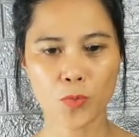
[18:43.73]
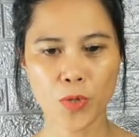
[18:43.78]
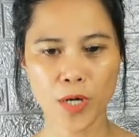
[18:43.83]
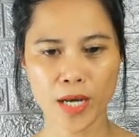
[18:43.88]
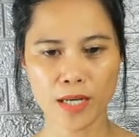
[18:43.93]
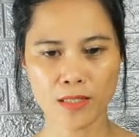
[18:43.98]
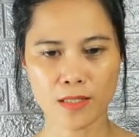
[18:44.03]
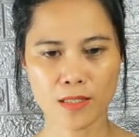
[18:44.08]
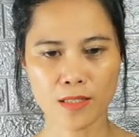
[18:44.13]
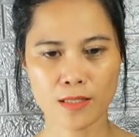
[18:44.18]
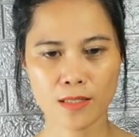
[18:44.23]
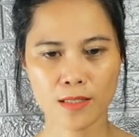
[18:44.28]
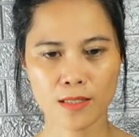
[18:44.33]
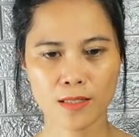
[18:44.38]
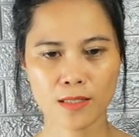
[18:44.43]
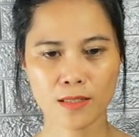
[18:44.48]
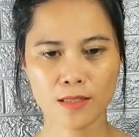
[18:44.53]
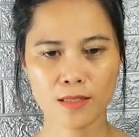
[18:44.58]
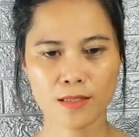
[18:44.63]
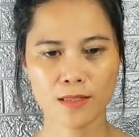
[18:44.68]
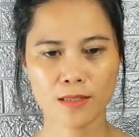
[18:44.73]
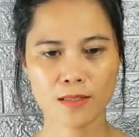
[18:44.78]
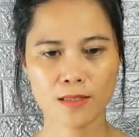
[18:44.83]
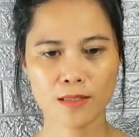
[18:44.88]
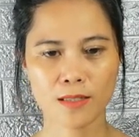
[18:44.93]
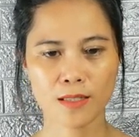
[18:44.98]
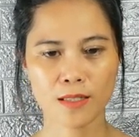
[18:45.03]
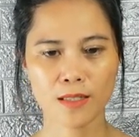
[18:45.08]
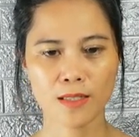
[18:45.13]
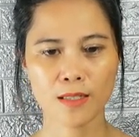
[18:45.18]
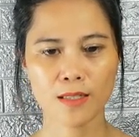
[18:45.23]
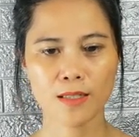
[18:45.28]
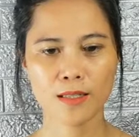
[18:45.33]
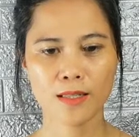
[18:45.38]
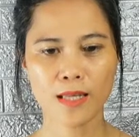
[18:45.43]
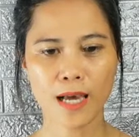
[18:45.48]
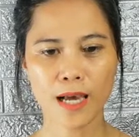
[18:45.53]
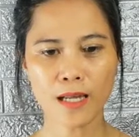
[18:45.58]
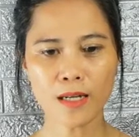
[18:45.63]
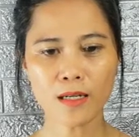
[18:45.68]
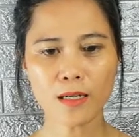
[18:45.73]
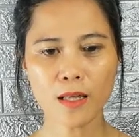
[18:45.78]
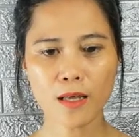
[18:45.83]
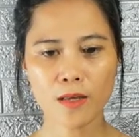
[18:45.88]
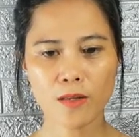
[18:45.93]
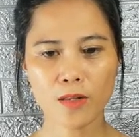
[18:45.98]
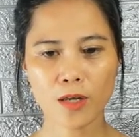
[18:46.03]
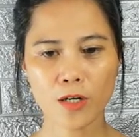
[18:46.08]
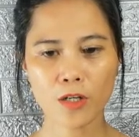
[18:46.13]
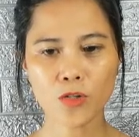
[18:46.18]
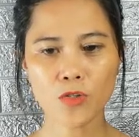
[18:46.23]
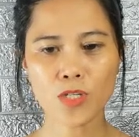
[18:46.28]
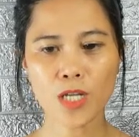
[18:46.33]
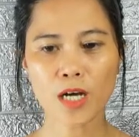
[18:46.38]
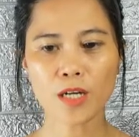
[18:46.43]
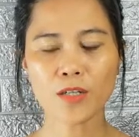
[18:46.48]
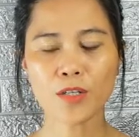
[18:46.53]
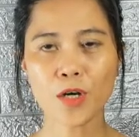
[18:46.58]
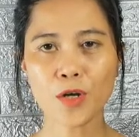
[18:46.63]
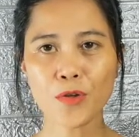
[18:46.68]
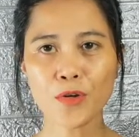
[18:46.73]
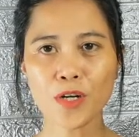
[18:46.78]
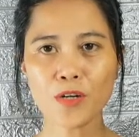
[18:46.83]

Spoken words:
Press. Then there goes another